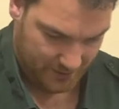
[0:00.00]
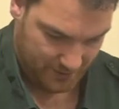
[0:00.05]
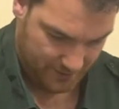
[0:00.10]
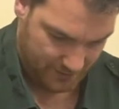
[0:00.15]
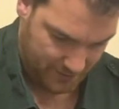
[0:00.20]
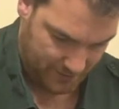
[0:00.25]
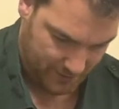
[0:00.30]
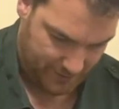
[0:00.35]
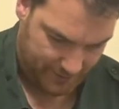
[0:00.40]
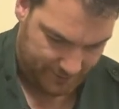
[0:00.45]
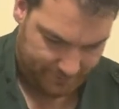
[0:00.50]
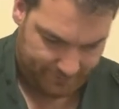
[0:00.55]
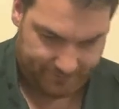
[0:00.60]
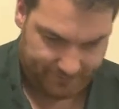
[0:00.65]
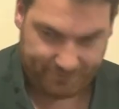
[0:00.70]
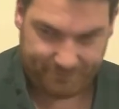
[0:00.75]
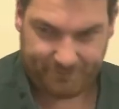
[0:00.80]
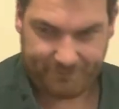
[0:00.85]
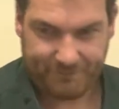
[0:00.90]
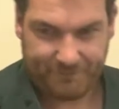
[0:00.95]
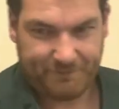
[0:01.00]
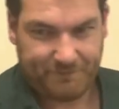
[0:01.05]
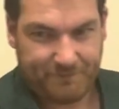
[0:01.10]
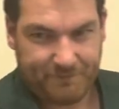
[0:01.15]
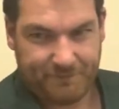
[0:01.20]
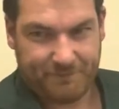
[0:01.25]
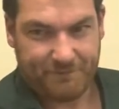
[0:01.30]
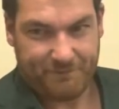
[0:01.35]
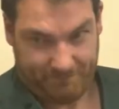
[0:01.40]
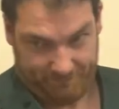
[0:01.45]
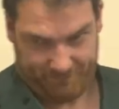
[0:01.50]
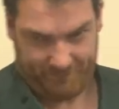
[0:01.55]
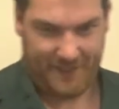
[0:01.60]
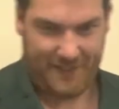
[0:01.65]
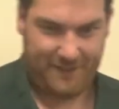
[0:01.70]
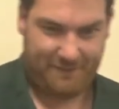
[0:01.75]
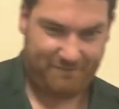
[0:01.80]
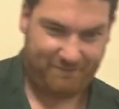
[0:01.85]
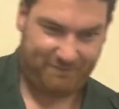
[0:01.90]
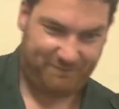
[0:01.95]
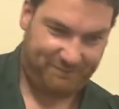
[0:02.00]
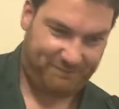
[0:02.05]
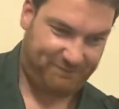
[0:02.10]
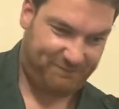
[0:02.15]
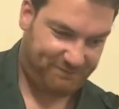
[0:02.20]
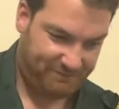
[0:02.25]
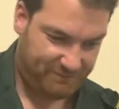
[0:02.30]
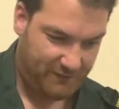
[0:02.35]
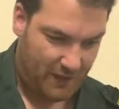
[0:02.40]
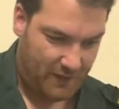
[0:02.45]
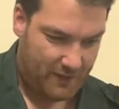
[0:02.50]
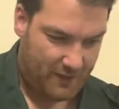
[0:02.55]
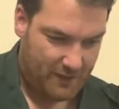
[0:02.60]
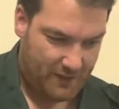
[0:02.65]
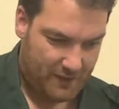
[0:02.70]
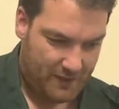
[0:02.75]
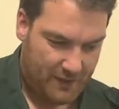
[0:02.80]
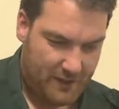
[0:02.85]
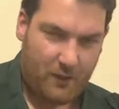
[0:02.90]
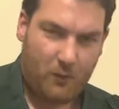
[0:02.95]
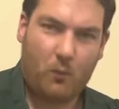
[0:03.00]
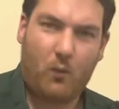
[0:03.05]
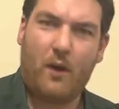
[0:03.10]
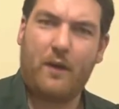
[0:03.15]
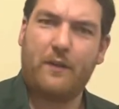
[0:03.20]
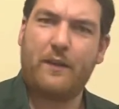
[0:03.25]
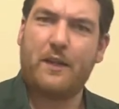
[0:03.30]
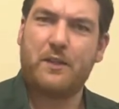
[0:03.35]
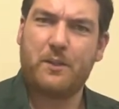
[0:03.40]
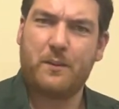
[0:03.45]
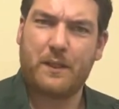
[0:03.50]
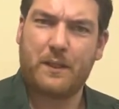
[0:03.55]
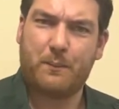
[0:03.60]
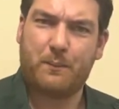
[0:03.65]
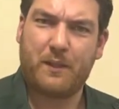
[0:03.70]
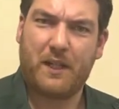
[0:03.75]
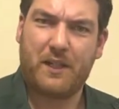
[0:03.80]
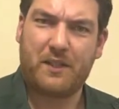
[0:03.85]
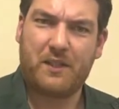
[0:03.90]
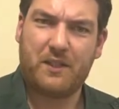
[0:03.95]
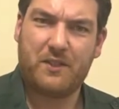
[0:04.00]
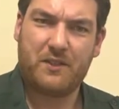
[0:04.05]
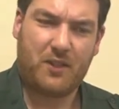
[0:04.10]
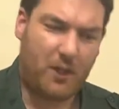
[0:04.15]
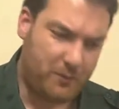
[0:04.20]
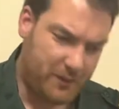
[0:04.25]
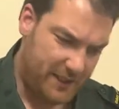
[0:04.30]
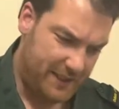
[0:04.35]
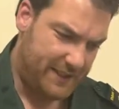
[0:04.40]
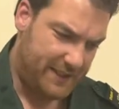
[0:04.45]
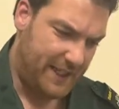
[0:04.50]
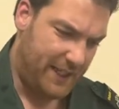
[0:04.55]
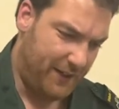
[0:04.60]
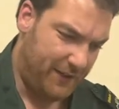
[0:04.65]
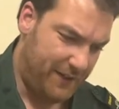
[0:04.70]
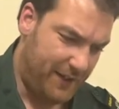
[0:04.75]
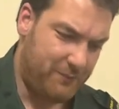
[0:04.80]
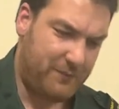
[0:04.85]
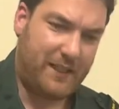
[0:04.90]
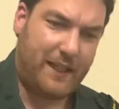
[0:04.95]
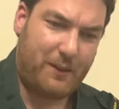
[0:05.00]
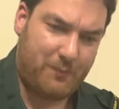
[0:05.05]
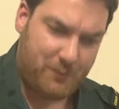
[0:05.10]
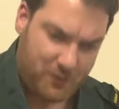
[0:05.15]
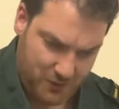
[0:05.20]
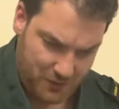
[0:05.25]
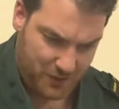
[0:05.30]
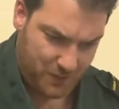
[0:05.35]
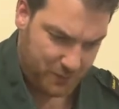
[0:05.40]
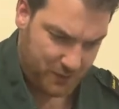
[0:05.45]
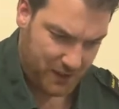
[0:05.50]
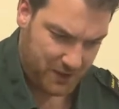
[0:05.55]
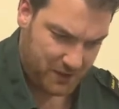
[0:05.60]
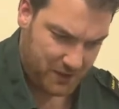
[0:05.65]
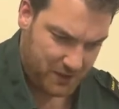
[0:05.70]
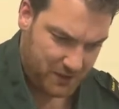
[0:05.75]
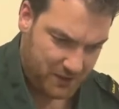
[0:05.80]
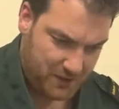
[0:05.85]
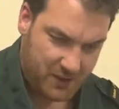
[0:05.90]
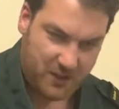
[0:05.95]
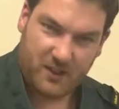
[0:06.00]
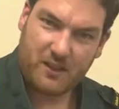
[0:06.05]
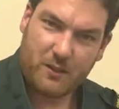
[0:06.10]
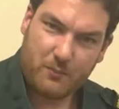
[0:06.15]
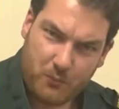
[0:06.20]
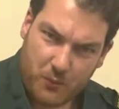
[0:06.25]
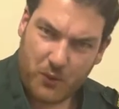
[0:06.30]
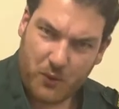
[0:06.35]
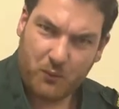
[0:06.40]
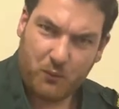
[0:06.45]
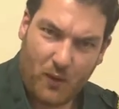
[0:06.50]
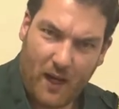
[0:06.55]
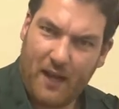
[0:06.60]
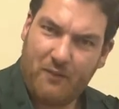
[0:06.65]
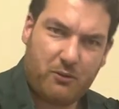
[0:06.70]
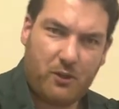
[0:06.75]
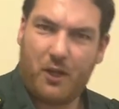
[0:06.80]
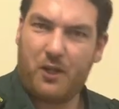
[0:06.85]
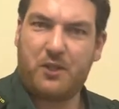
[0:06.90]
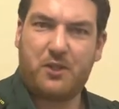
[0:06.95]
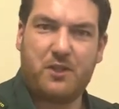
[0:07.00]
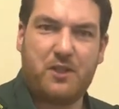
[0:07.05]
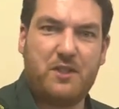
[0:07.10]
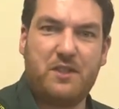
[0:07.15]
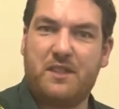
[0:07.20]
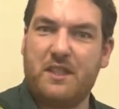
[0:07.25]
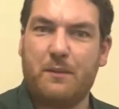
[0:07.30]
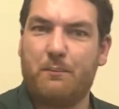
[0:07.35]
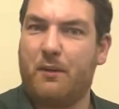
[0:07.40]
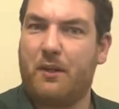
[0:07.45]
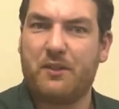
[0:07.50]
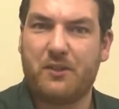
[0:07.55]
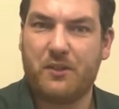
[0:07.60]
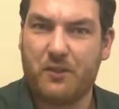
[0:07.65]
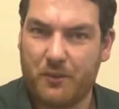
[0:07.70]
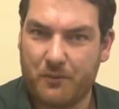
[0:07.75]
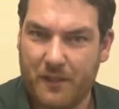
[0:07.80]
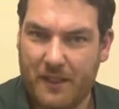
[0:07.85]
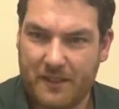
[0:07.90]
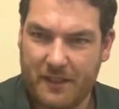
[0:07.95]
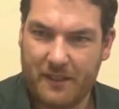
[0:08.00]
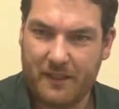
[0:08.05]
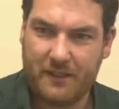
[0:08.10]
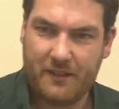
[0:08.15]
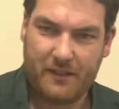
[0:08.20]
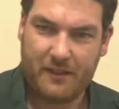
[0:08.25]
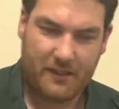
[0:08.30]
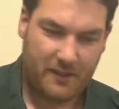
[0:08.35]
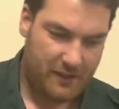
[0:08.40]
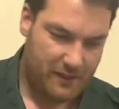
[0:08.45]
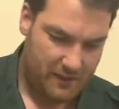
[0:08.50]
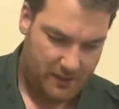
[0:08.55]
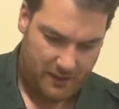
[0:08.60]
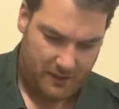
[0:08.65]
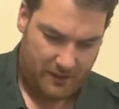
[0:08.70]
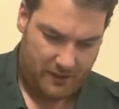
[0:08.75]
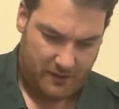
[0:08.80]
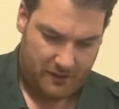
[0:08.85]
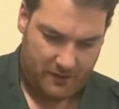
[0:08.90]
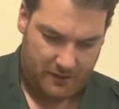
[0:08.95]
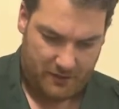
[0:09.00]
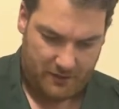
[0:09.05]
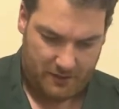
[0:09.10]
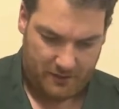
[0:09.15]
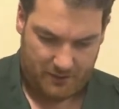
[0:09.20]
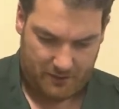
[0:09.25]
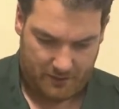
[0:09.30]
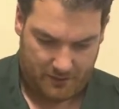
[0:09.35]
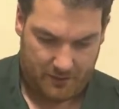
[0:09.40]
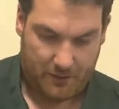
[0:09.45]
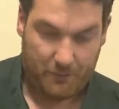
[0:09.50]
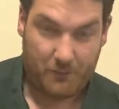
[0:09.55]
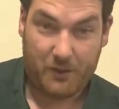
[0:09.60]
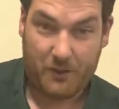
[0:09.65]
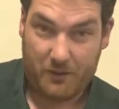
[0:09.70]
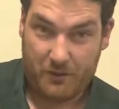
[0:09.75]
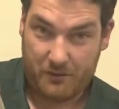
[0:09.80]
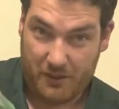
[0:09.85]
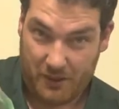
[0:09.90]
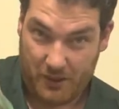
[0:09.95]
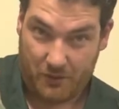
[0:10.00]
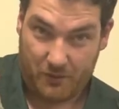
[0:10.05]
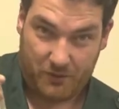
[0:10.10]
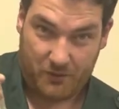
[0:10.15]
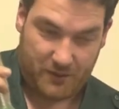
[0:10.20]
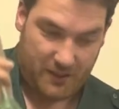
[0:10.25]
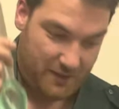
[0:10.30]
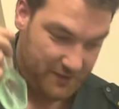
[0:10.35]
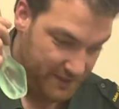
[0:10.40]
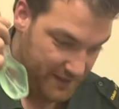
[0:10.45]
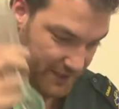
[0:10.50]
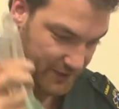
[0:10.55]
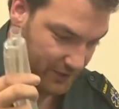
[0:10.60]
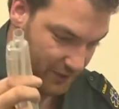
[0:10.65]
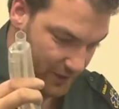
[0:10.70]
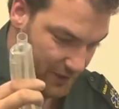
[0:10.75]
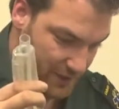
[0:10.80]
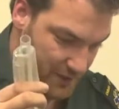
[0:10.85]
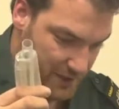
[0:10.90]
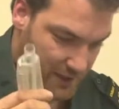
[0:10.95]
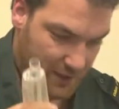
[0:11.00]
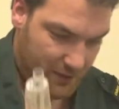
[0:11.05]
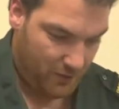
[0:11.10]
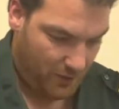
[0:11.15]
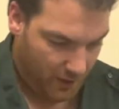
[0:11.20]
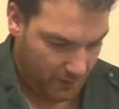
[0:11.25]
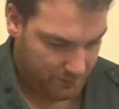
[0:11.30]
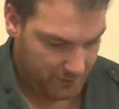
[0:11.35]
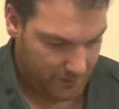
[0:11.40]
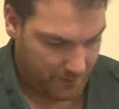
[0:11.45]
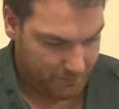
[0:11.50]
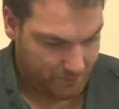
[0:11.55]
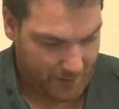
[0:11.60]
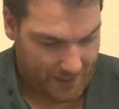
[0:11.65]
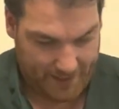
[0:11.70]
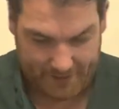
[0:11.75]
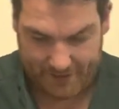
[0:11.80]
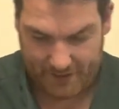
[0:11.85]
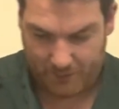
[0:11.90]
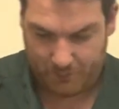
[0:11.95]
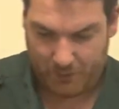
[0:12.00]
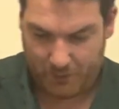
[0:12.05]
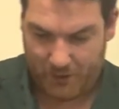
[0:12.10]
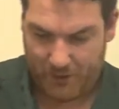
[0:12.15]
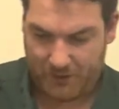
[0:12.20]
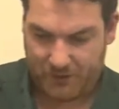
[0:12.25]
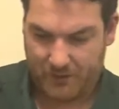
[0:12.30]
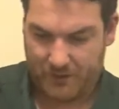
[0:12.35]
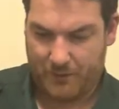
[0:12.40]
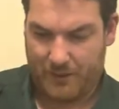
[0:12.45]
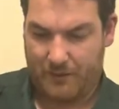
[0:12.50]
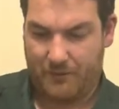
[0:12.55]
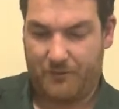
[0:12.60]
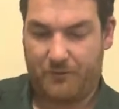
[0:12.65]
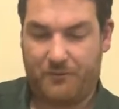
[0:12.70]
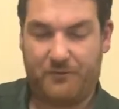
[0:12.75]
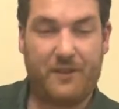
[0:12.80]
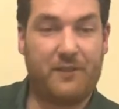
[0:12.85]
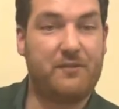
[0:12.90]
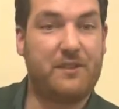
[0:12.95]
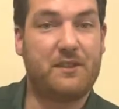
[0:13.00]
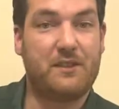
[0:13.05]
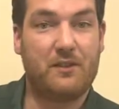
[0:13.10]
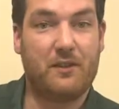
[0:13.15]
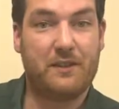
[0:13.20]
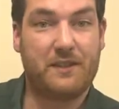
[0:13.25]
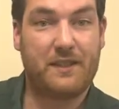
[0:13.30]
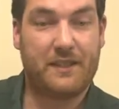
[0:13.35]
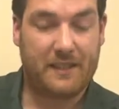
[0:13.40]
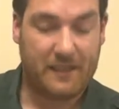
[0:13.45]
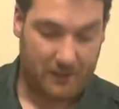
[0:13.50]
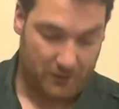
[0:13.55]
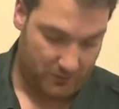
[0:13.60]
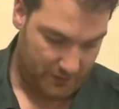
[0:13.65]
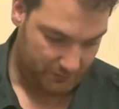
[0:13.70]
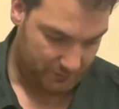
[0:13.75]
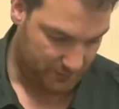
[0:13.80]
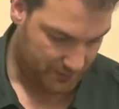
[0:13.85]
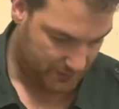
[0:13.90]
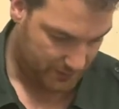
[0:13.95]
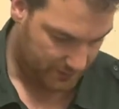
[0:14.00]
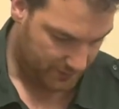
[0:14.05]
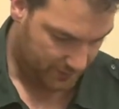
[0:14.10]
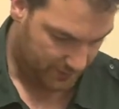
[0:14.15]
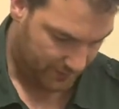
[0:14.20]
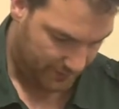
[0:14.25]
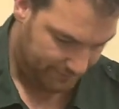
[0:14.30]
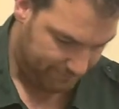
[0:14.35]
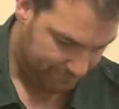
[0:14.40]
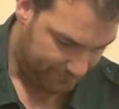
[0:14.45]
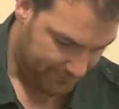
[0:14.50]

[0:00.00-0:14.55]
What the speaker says: All right? Yep. While they're doing compressions, I'm going to tell them, keep doing compressions, because they're going to move whatever oxygen's in the body already. And we're going to use this eye gel. I'm going to base this person around 50 to 90 kilograms. All right?